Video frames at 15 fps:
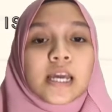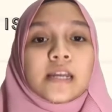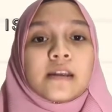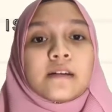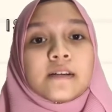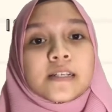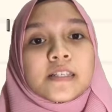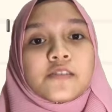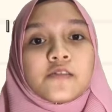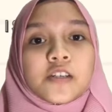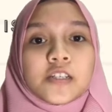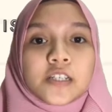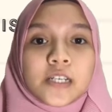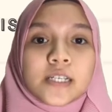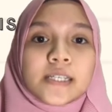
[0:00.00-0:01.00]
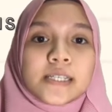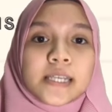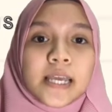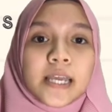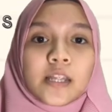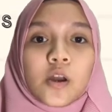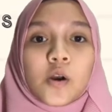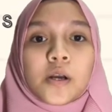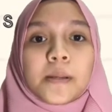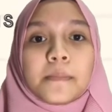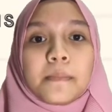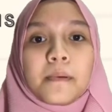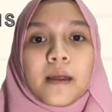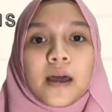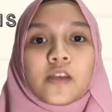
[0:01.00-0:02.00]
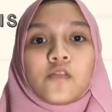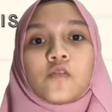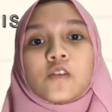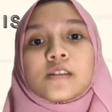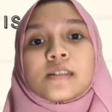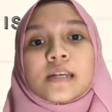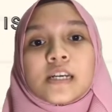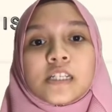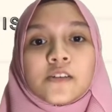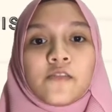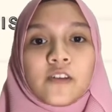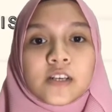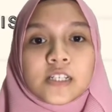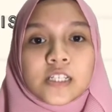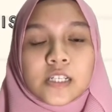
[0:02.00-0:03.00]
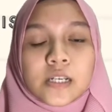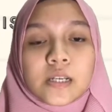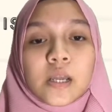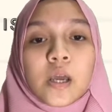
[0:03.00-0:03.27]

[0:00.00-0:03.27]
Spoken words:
The restriction state or implied for such function